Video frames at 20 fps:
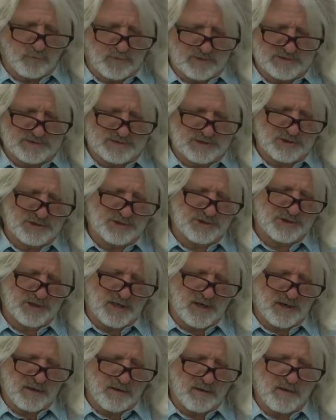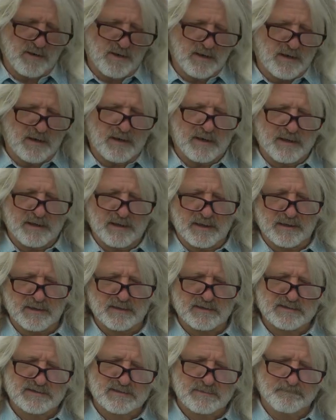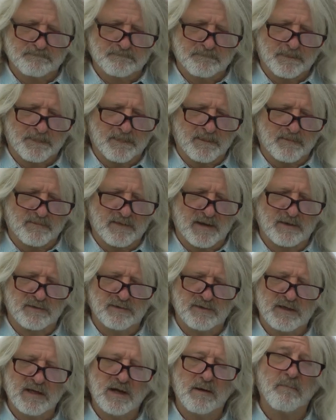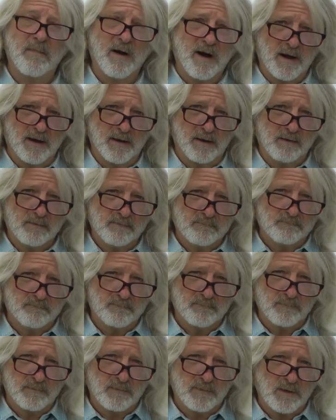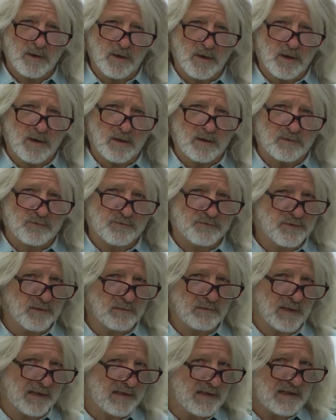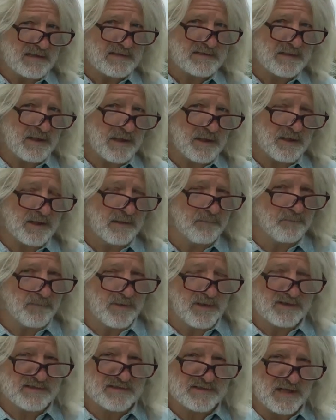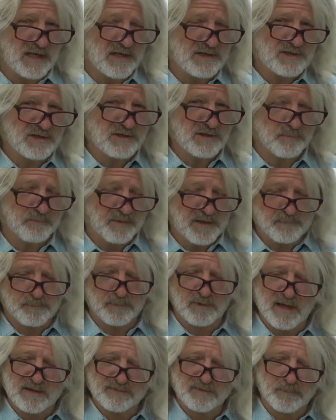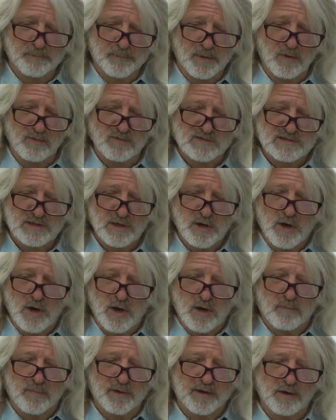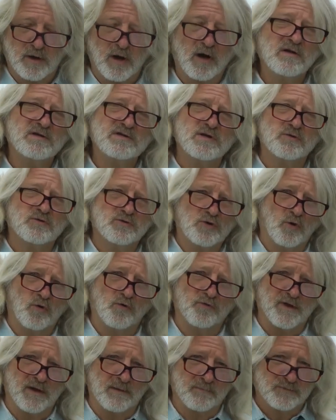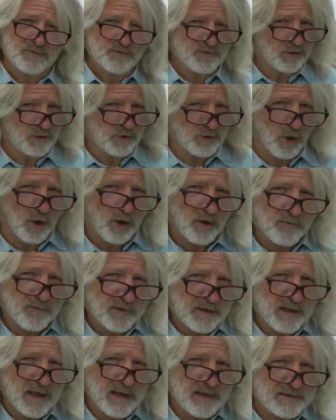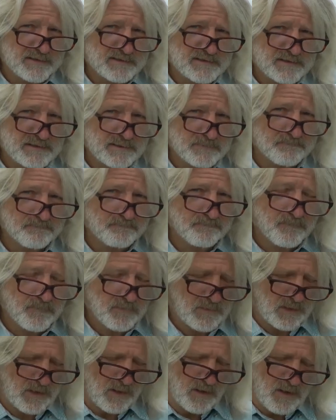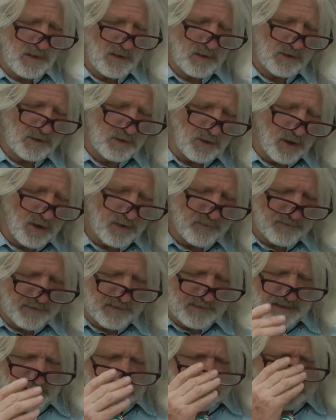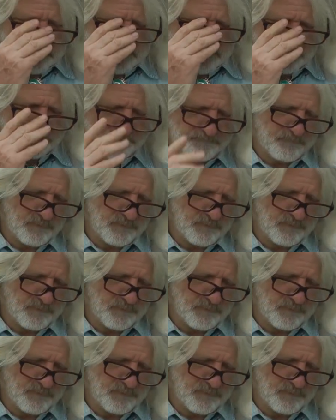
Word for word: wants to share is that Nehemiah, like I said, he, he stationed the people at the post, but he also told them to guard the gates. Guard the gates.